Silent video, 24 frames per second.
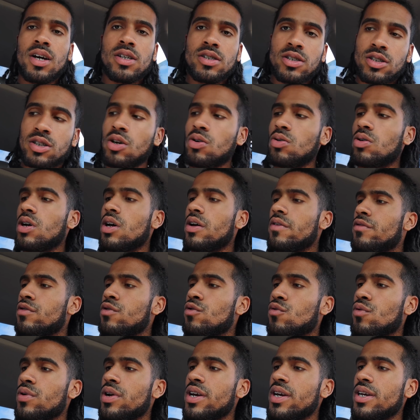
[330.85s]
So if
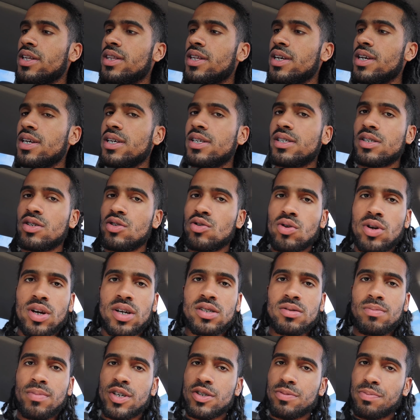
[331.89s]
you read these and you get
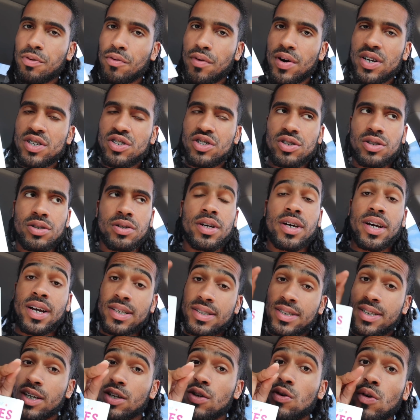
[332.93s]
some inspiration, it
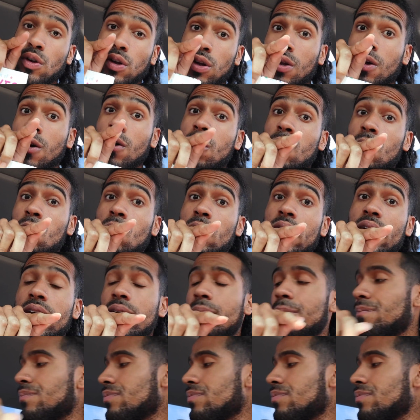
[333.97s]
can take you a long way.